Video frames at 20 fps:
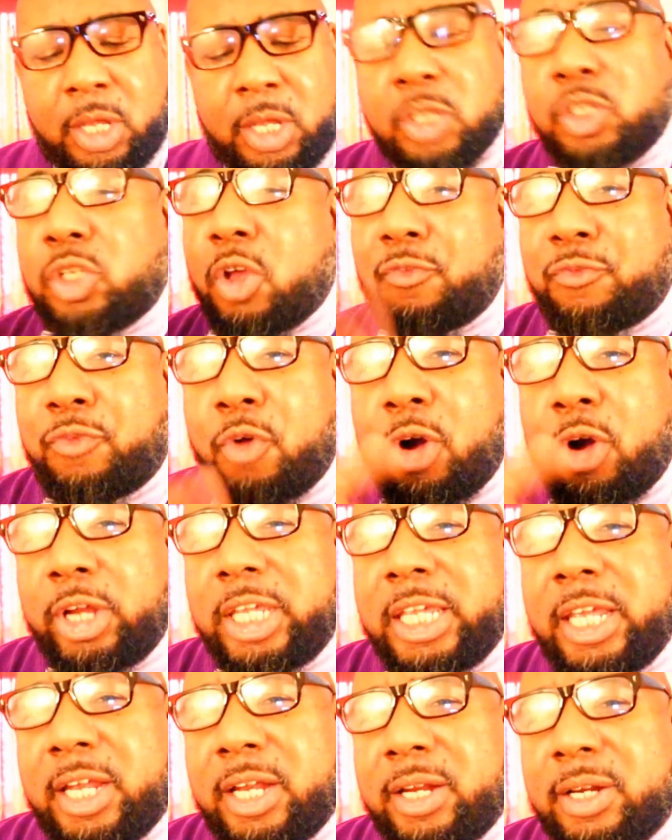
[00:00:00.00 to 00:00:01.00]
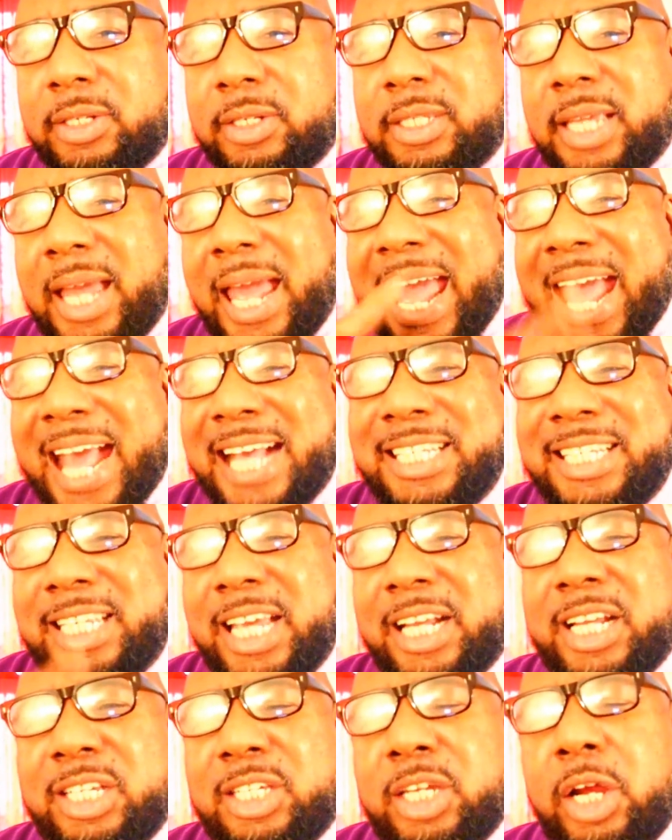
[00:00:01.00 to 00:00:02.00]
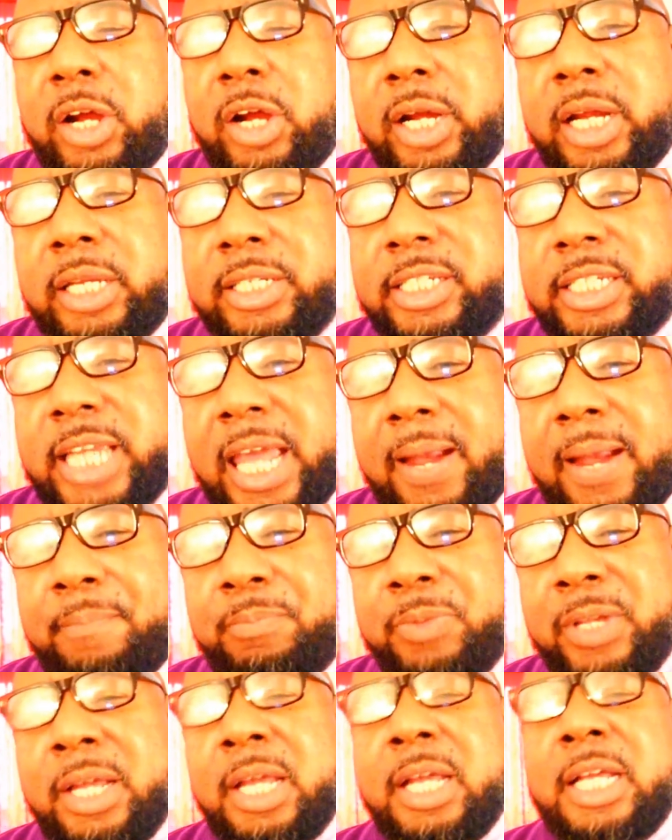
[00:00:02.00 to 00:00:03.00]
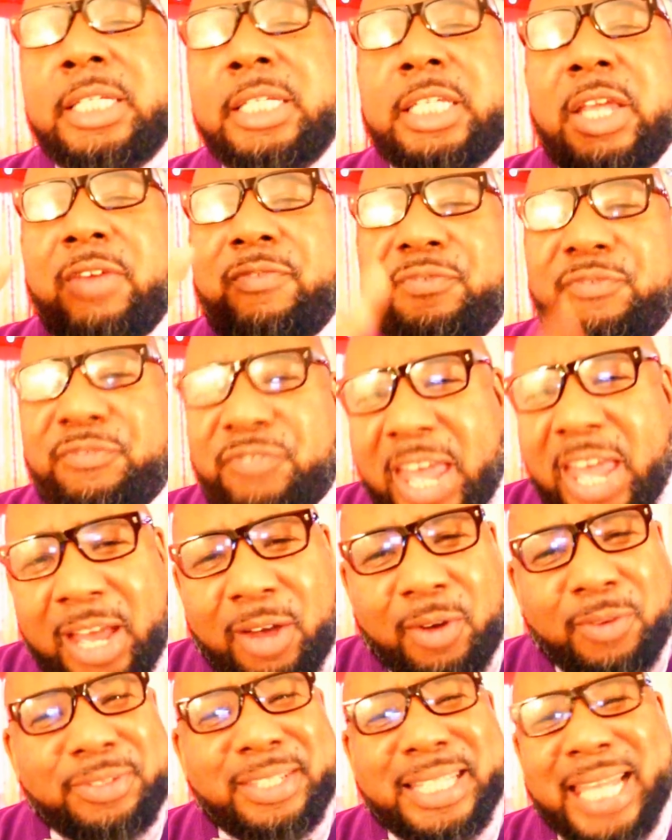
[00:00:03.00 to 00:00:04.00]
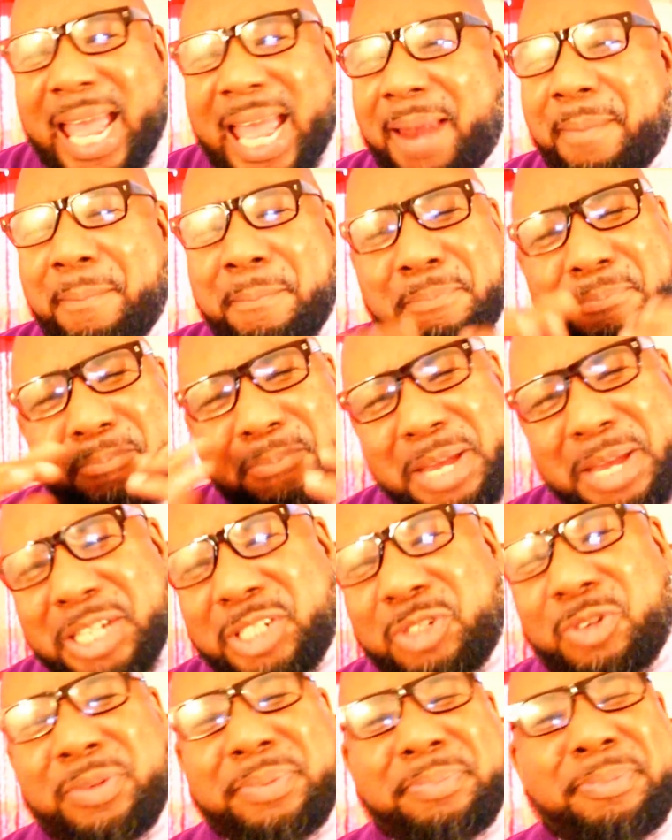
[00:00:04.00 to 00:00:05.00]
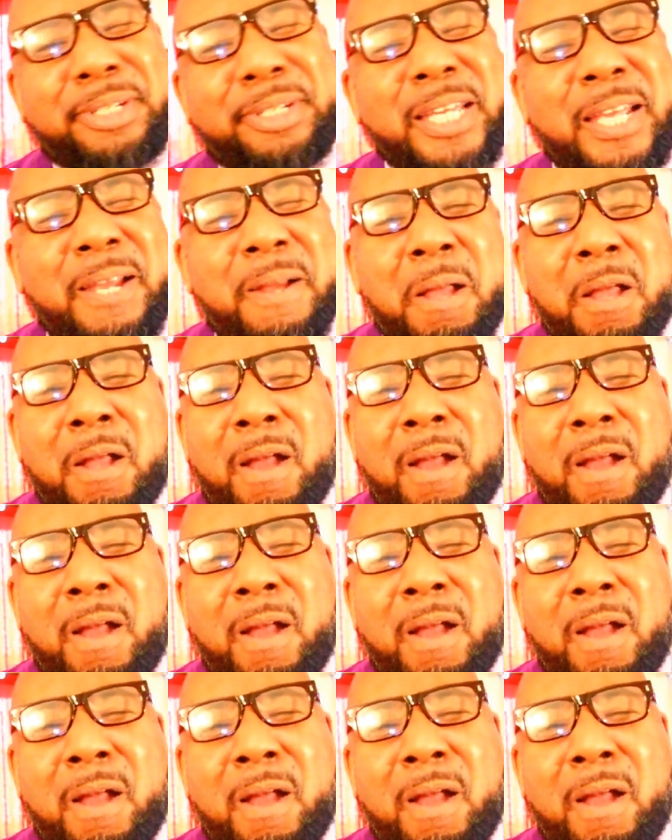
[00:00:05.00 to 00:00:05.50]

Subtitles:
So 4 years as Secretary of State, she failed that miserably.